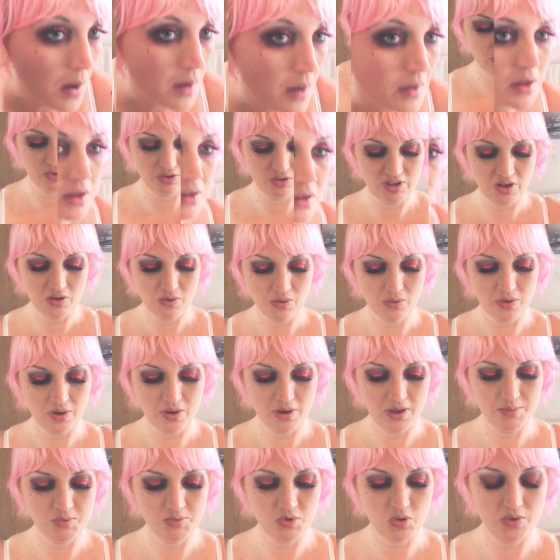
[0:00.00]
so now
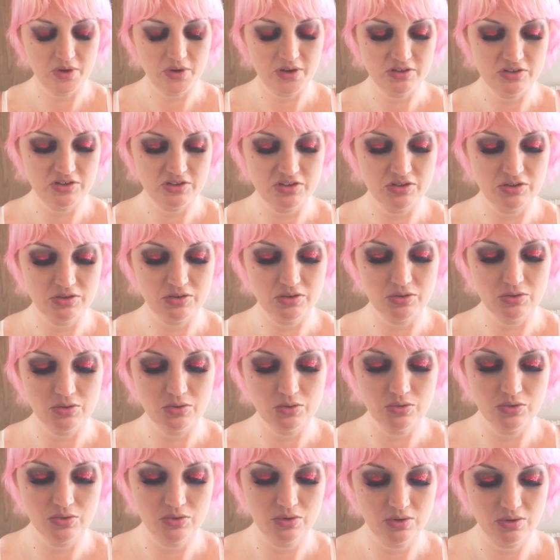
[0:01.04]
I'm going
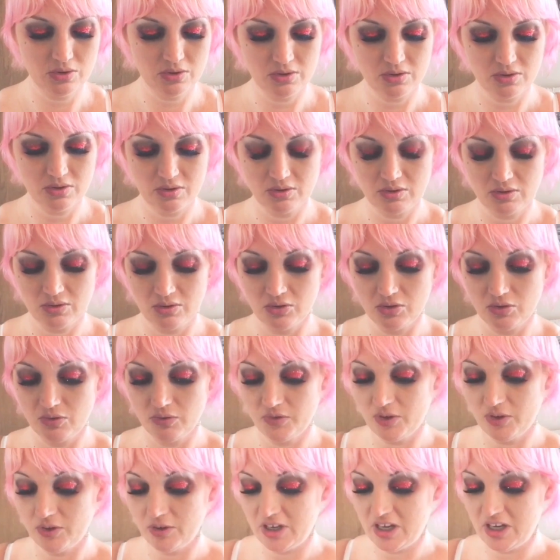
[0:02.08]
to look
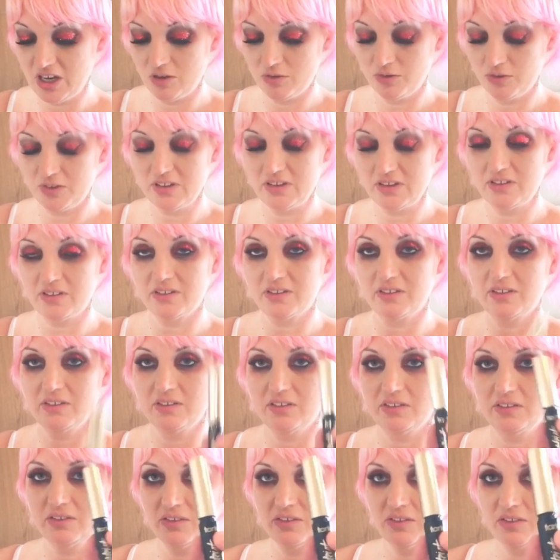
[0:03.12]
very carefully. This
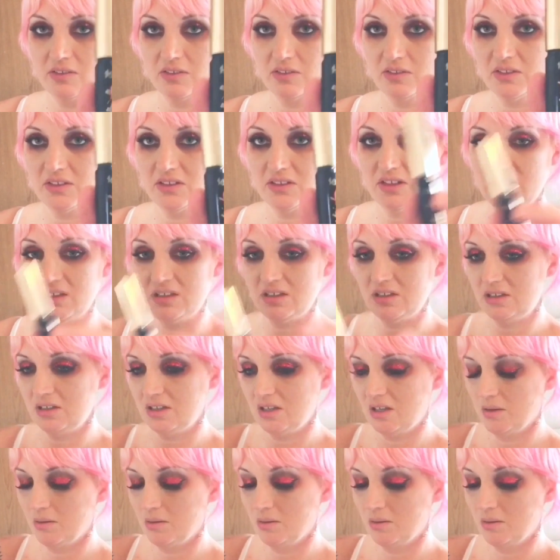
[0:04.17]
is the